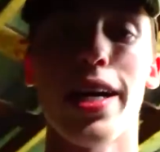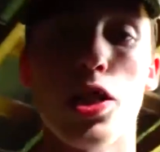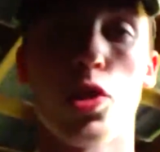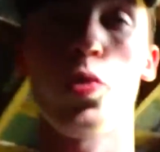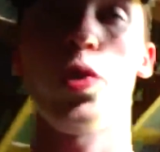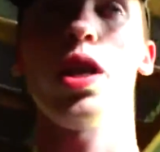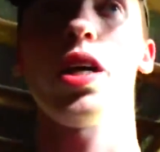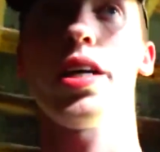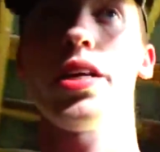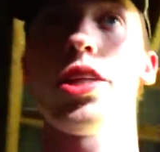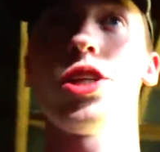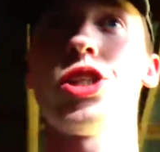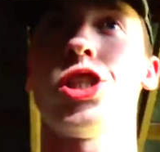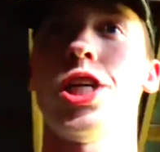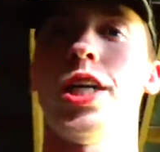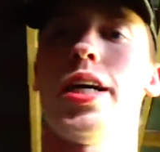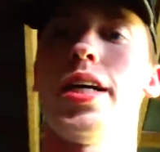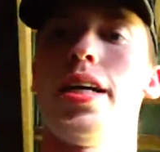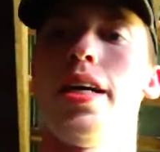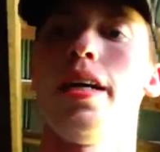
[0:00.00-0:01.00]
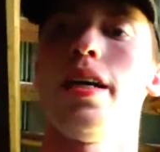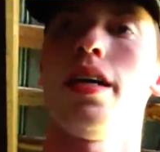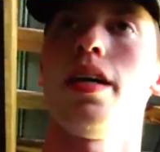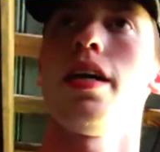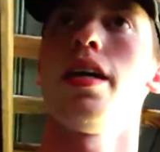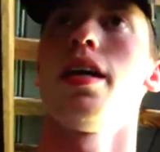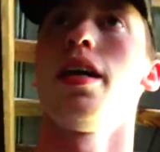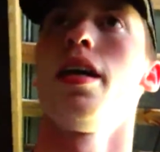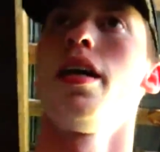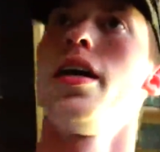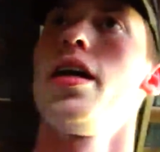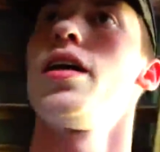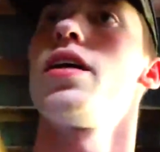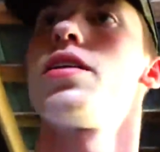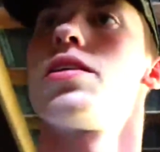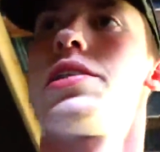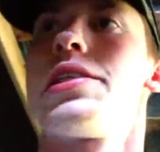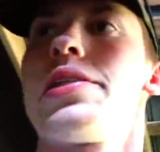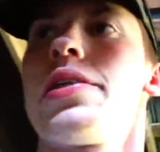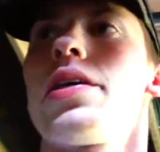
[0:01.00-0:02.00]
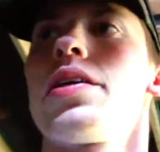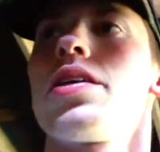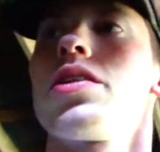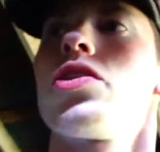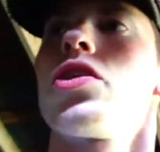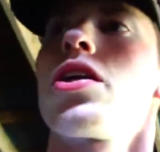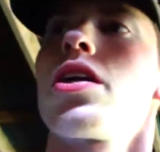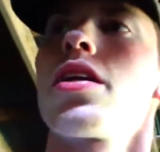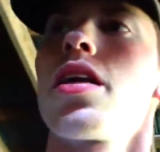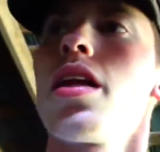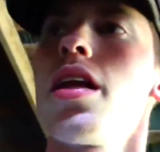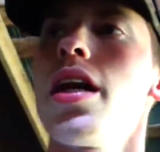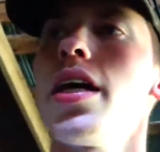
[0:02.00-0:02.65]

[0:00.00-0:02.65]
As we're in the shed, still have to turn on the